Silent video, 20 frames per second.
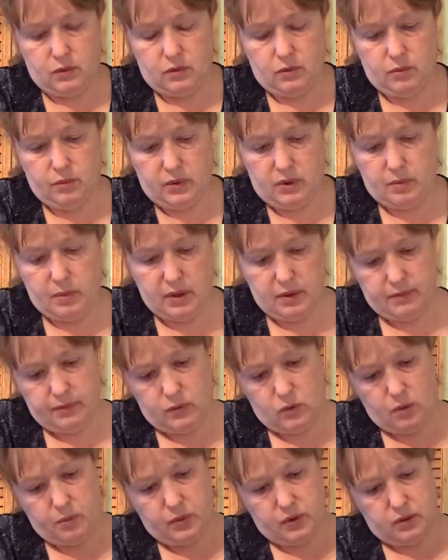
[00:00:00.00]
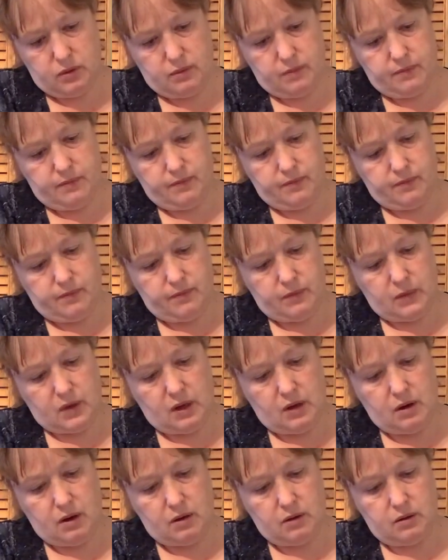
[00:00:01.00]
Come on, whoops.
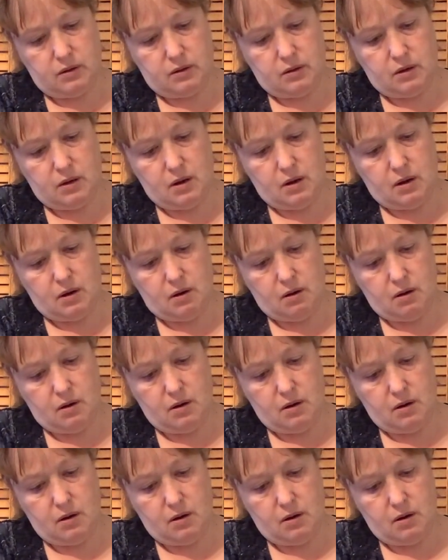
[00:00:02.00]
Let's see here.